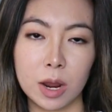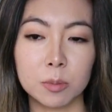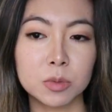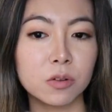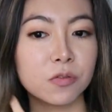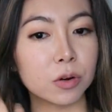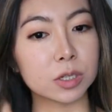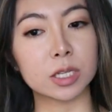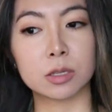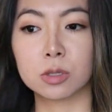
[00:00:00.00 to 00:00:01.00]
and I'm not
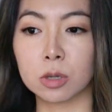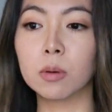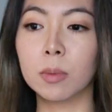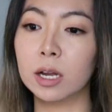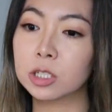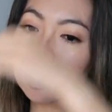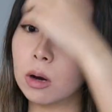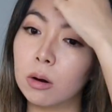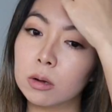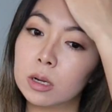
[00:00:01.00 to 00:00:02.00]
focusing so much
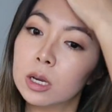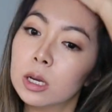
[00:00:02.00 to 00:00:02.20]
on